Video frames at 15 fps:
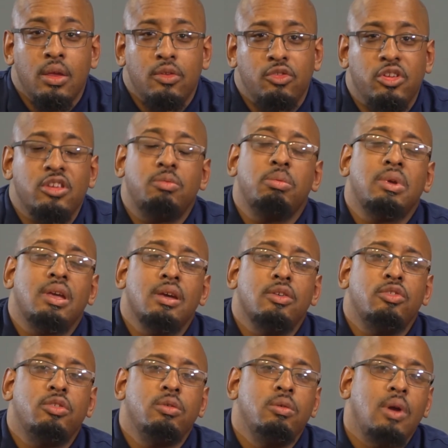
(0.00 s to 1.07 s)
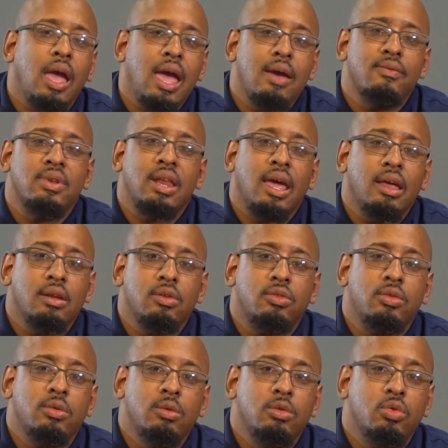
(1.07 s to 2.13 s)
Just because you have an
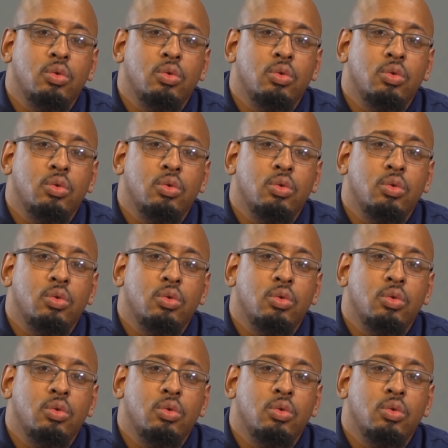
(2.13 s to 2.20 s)
attitude